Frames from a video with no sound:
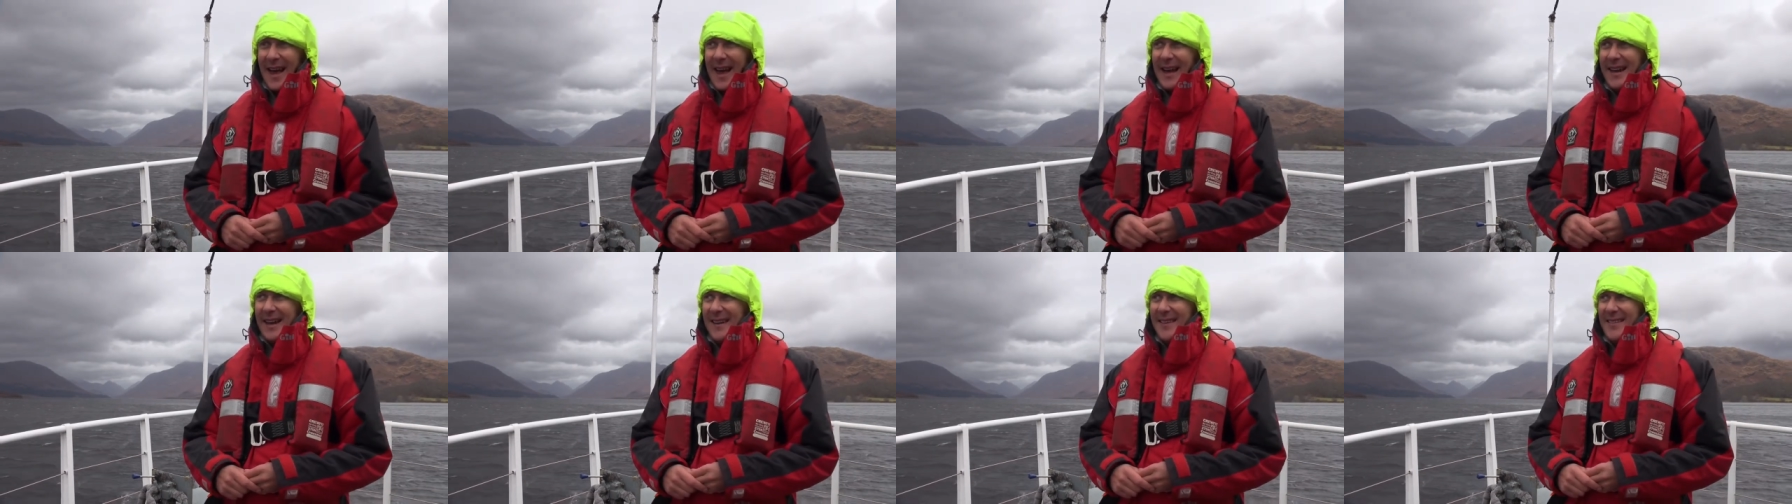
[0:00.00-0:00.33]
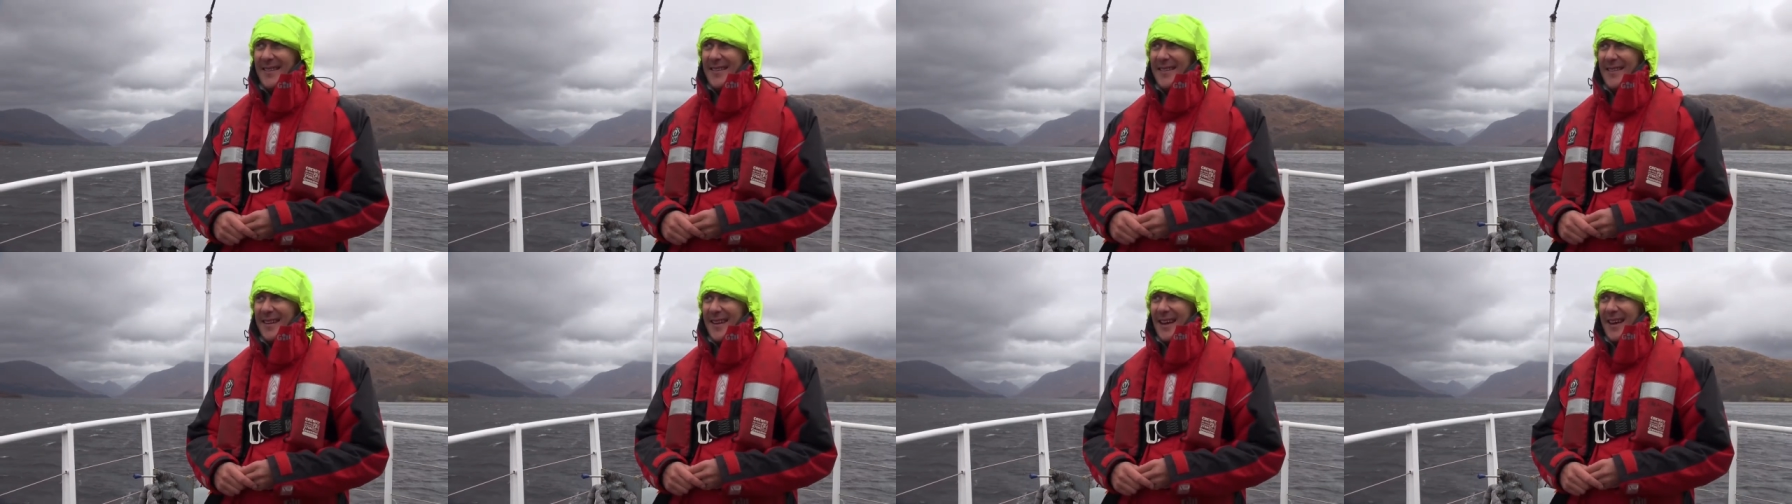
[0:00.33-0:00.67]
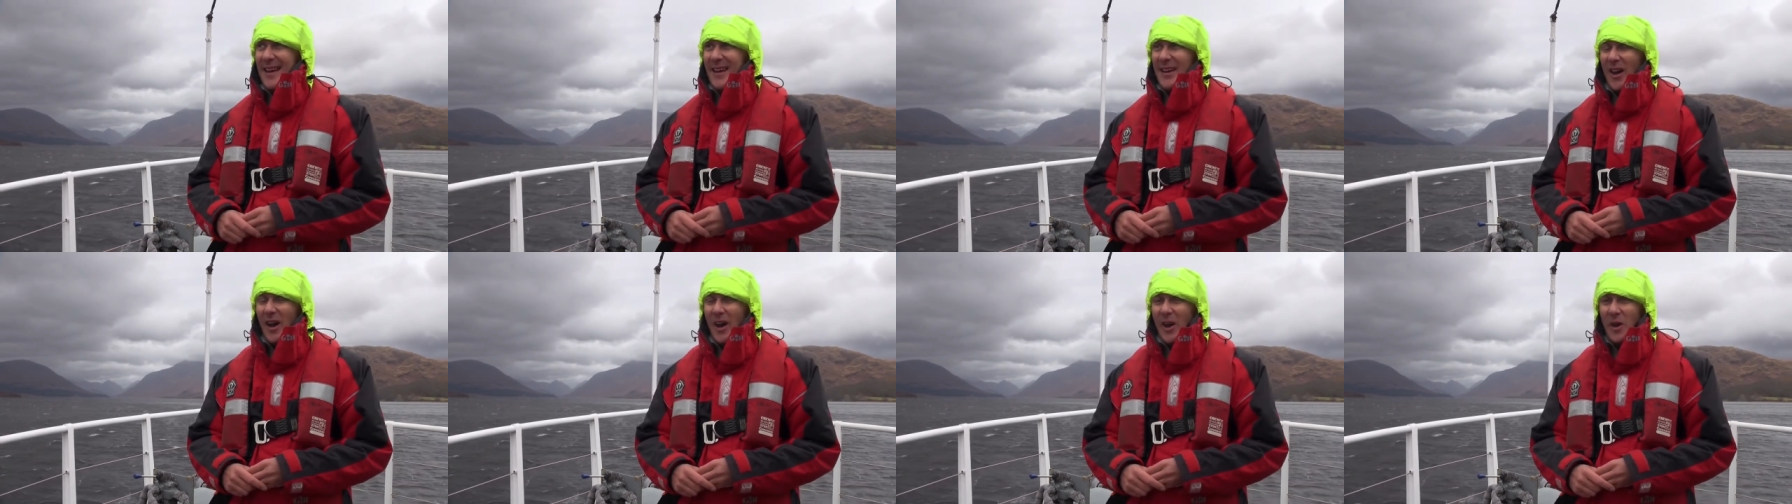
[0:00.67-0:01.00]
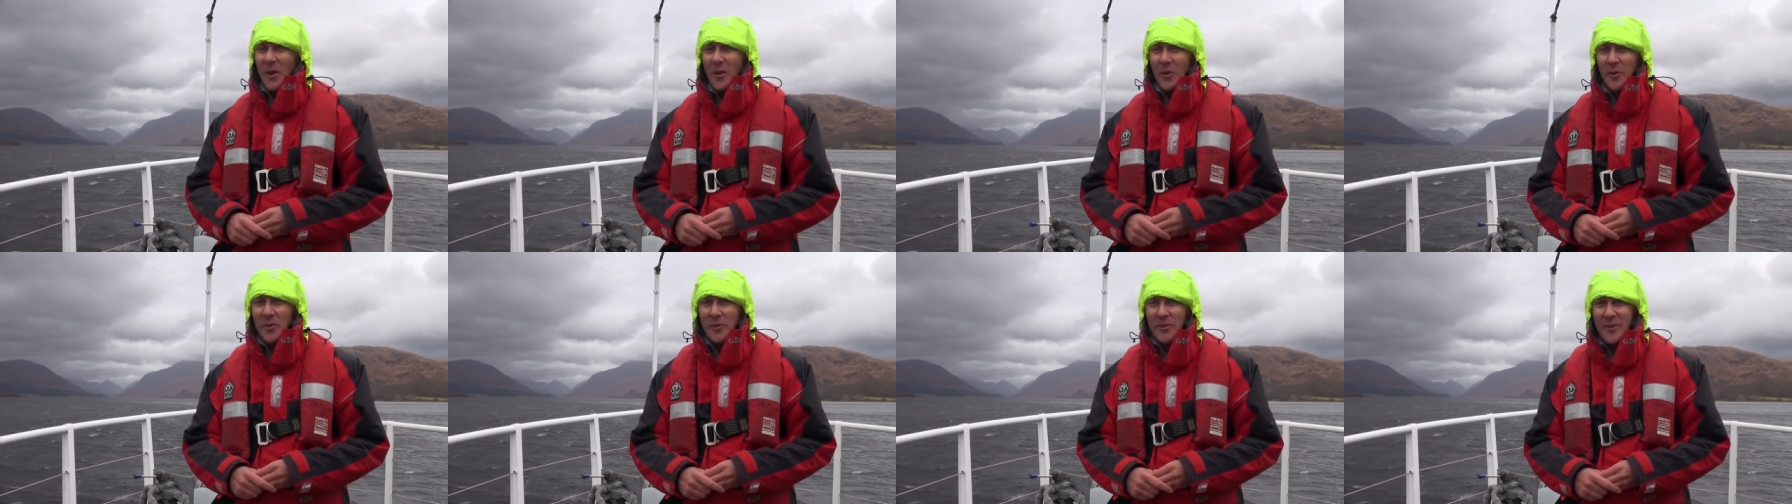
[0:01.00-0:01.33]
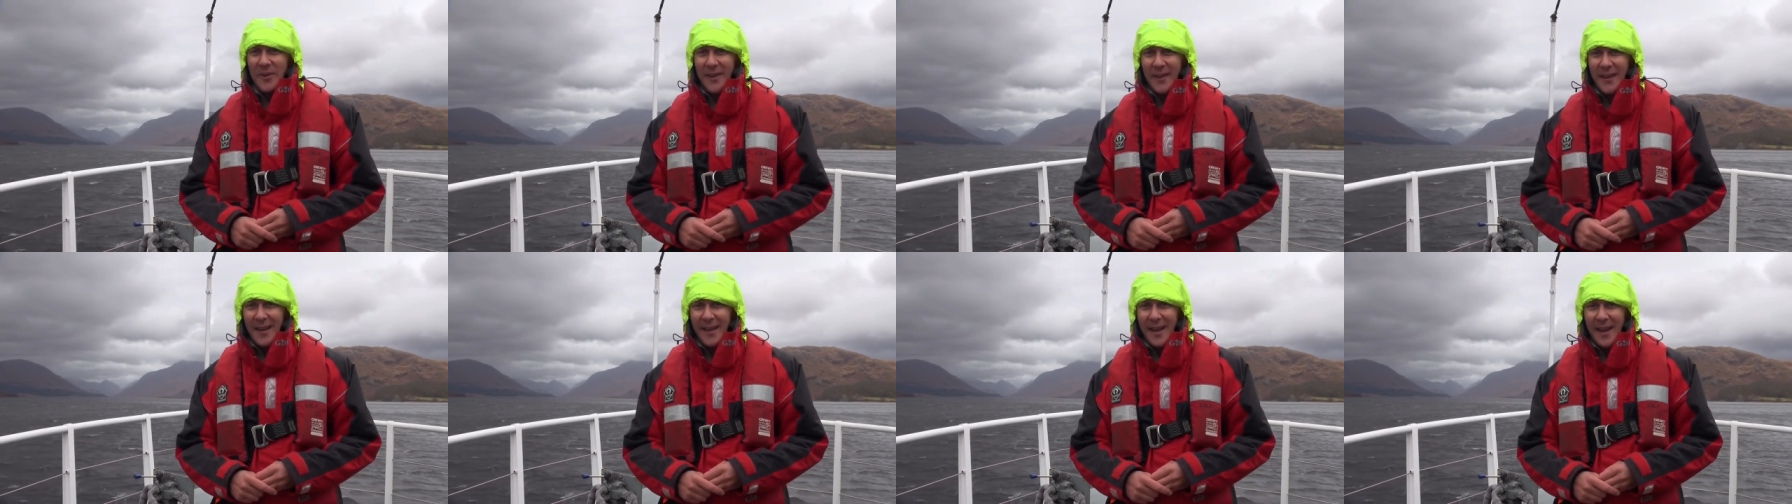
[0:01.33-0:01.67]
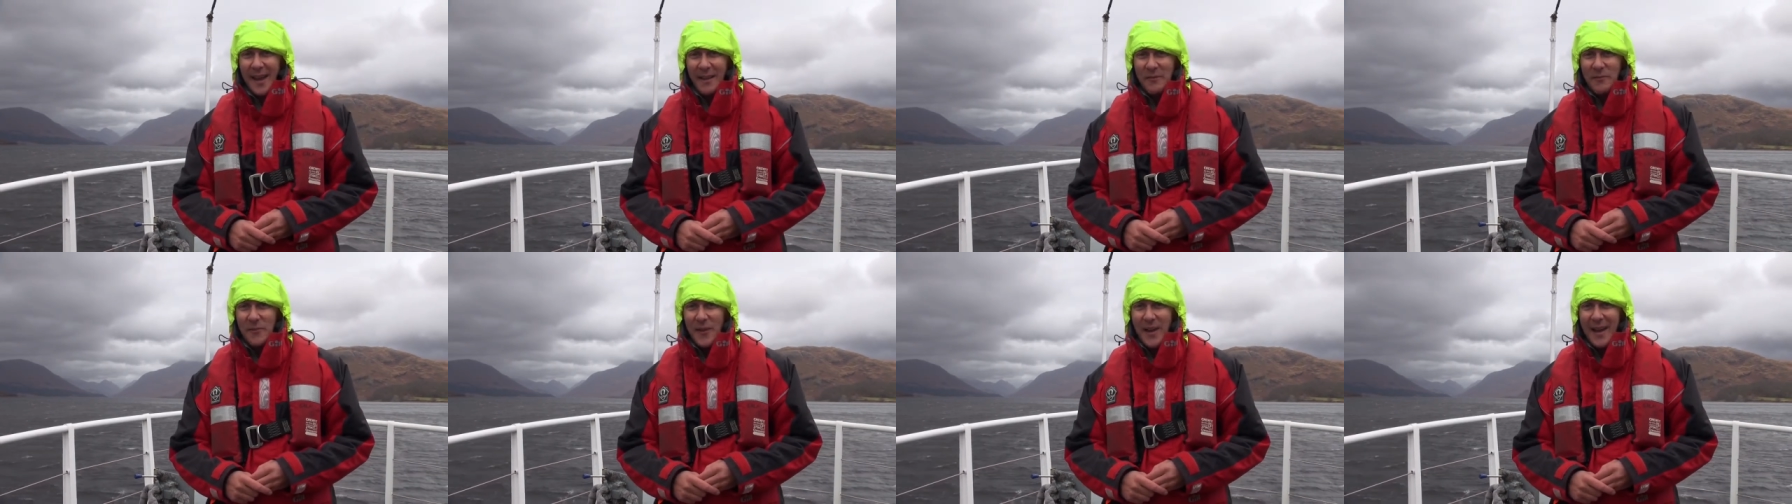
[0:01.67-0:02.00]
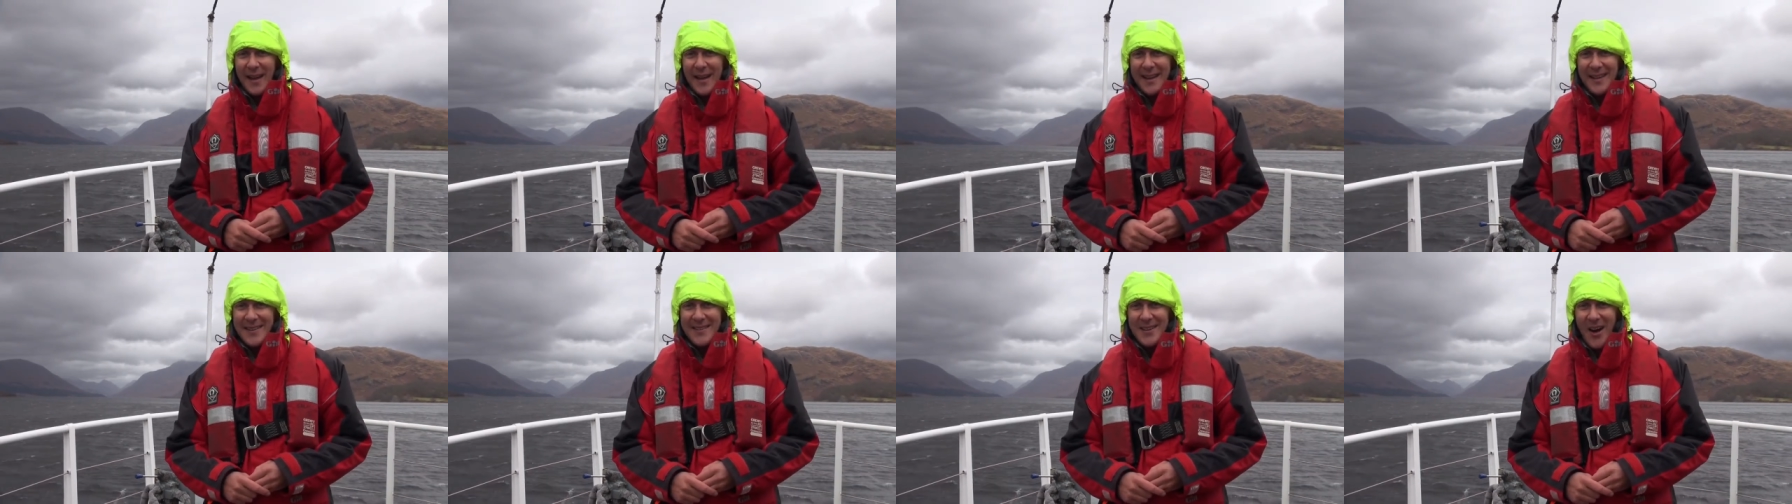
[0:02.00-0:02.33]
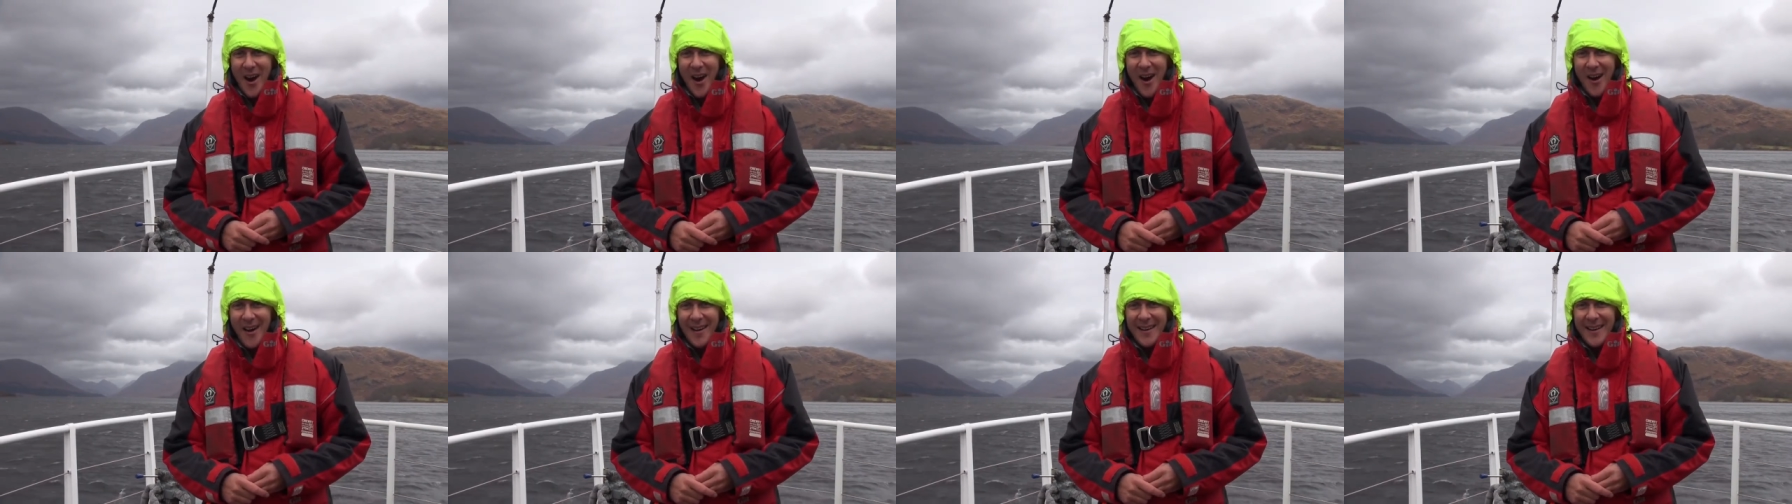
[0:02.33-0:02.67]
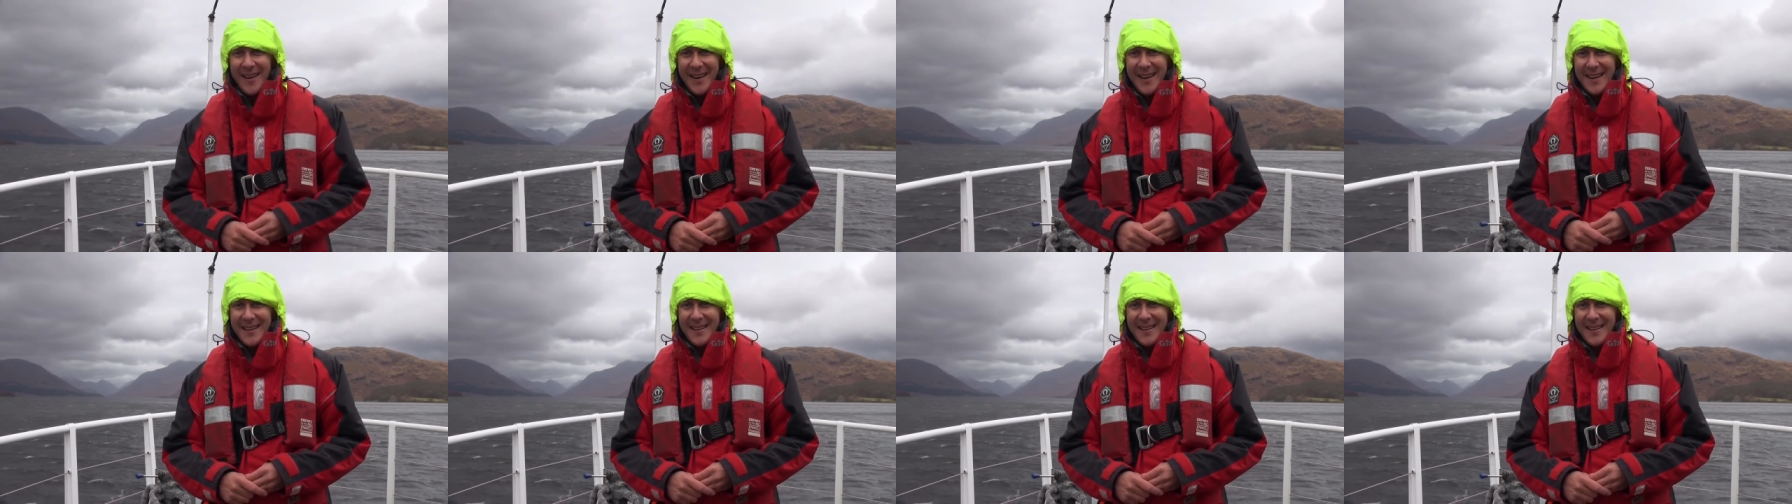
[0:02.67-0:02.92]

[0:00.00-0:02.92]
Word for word: and it's cold and fairly dark.